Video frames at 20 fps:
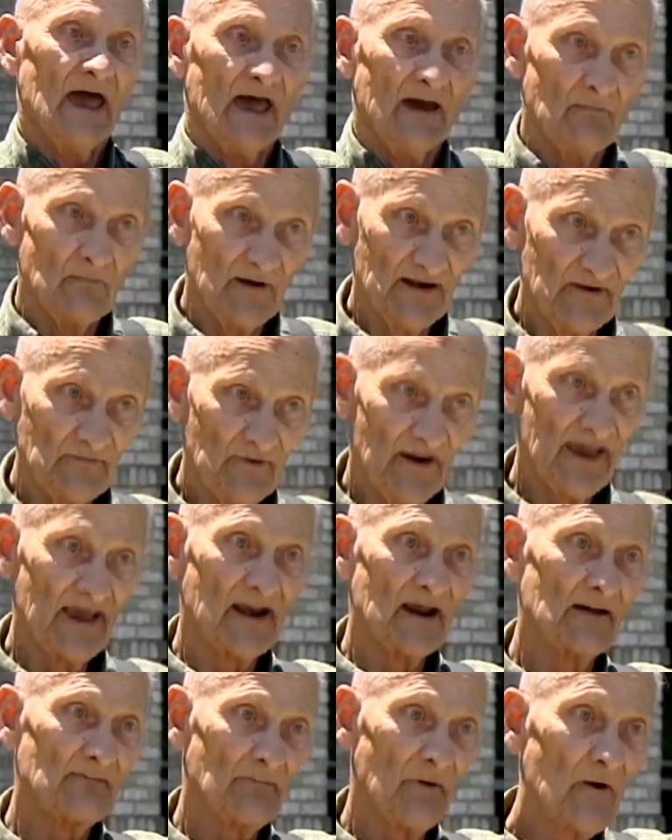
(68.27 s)
And when he
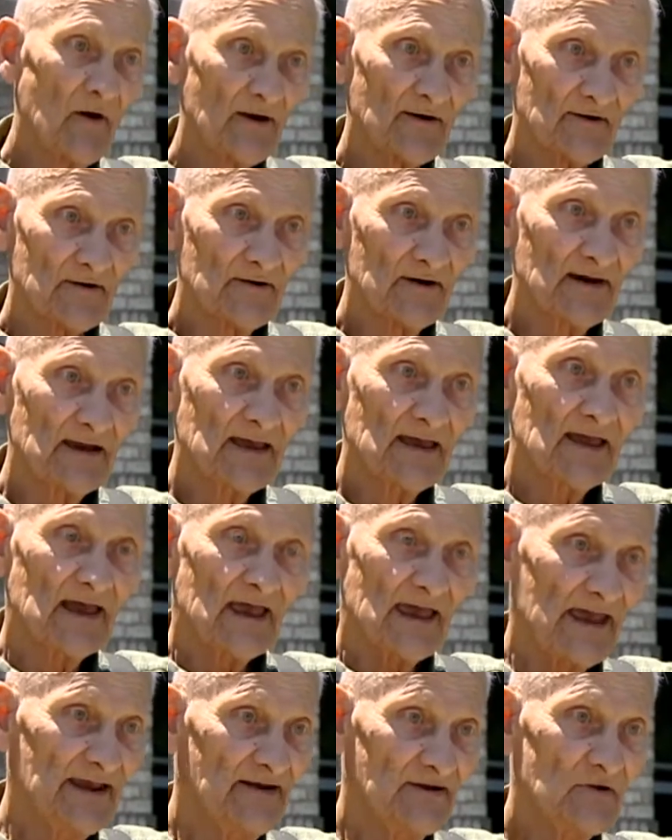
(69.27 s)
ran up on her,
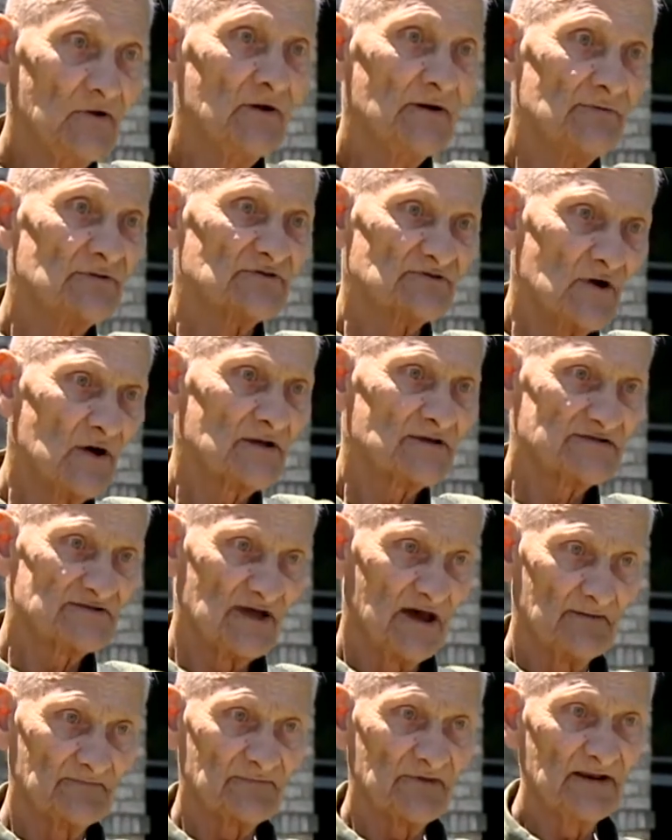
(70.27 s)
he knew he was on
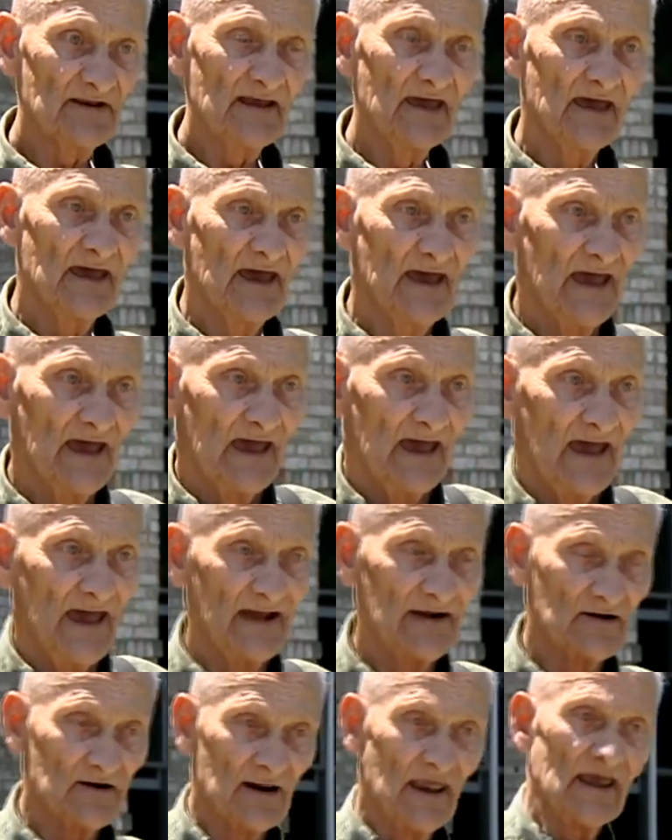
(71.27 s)
something,
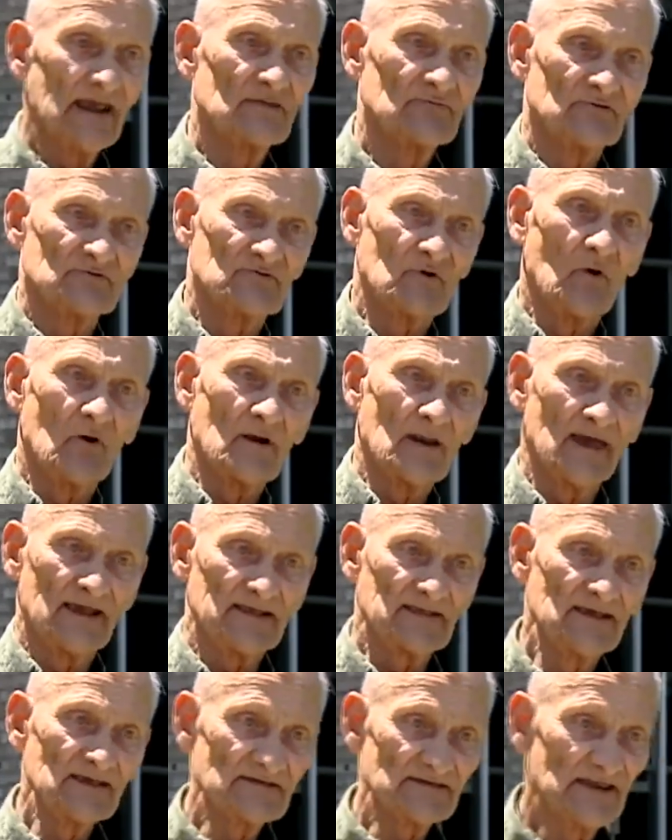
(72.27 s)
and her legs was going
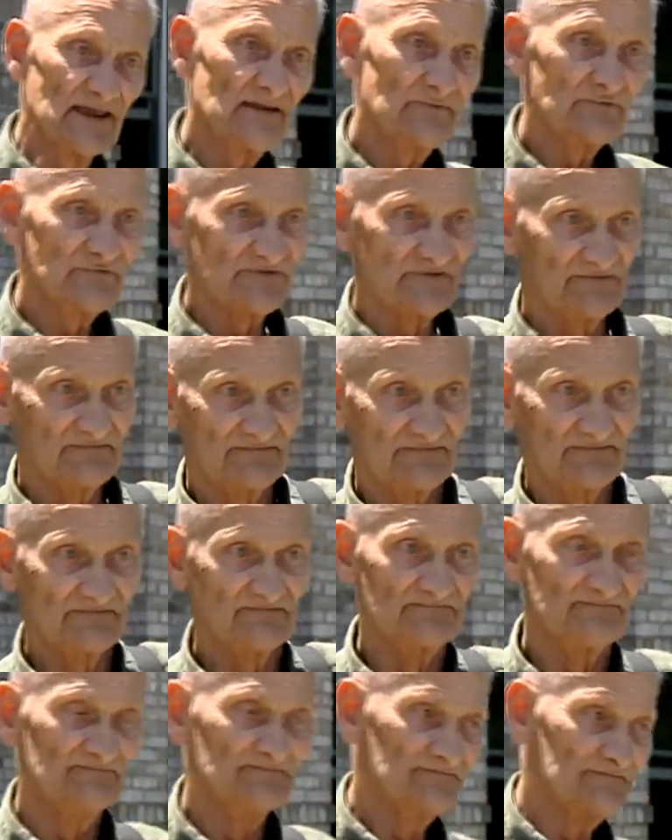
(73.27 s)
like this, and he was,
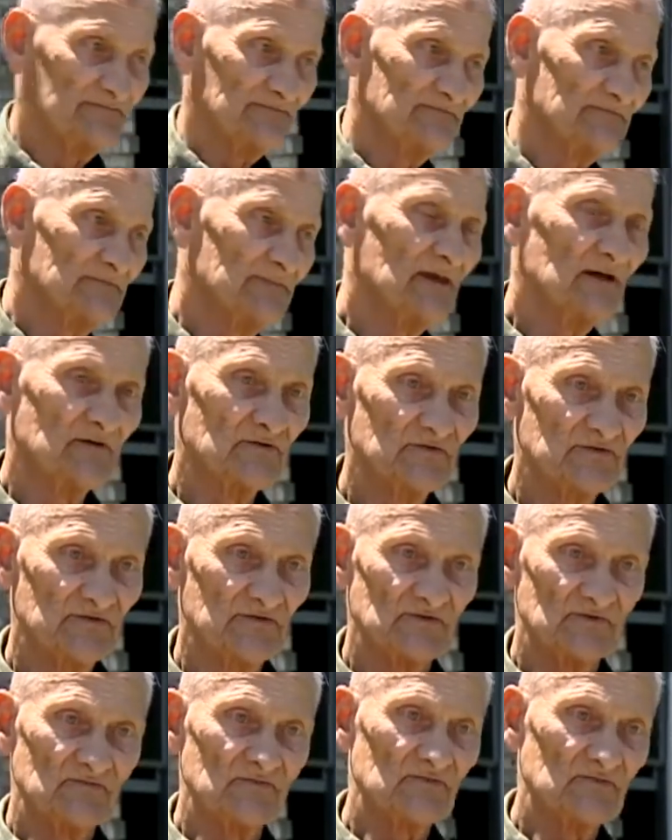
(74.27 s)
you know,
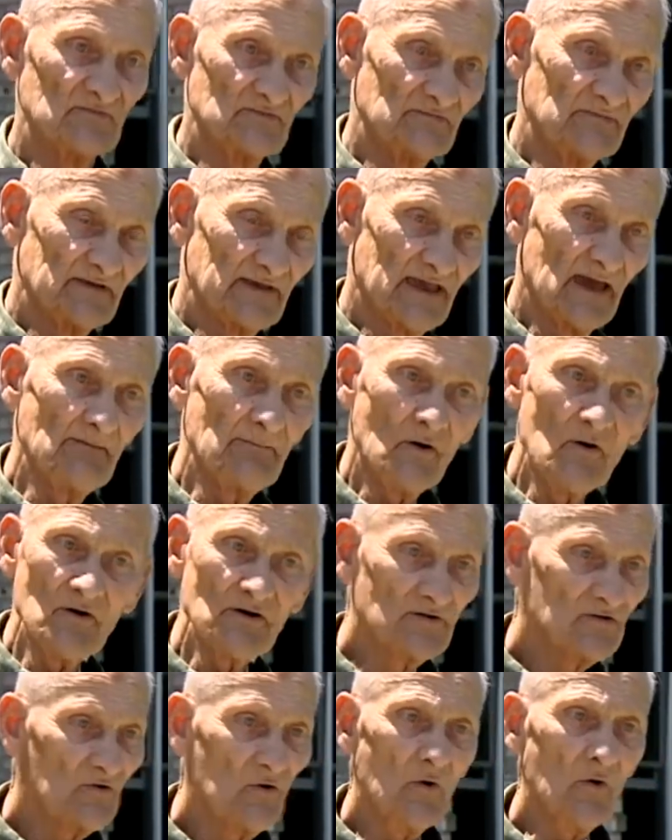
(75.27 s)
kept
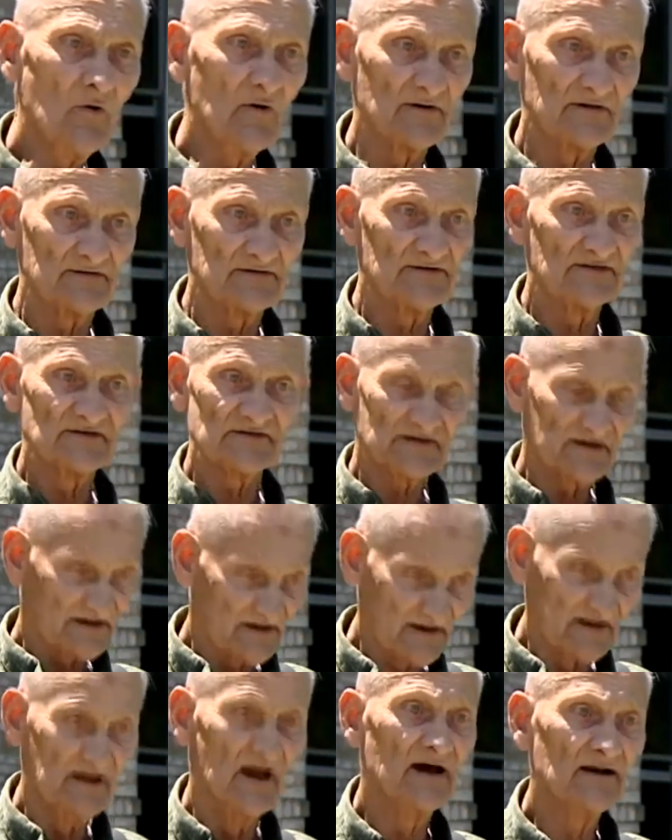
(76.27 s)
on going, just
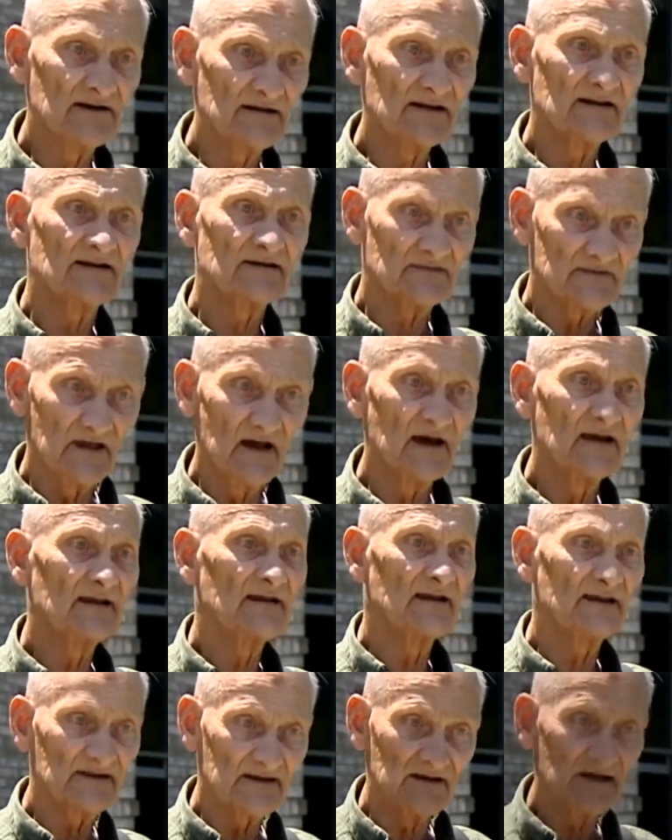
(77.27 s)
gunning it,
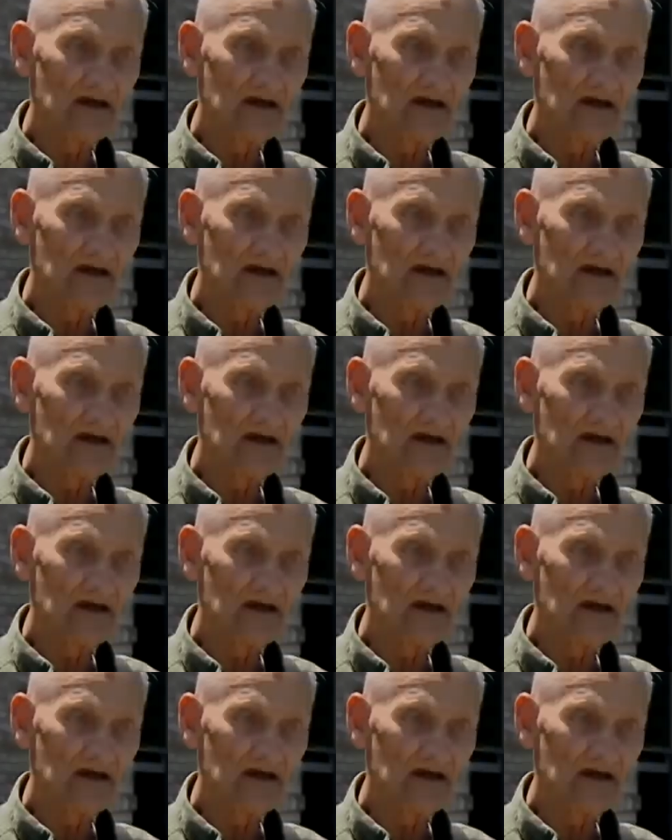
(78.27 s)
gunning it,